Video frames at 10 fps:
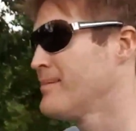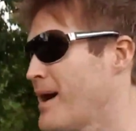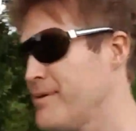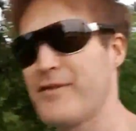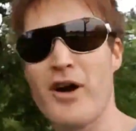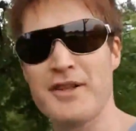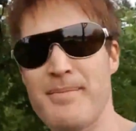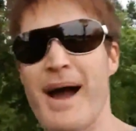Maybe you've gone to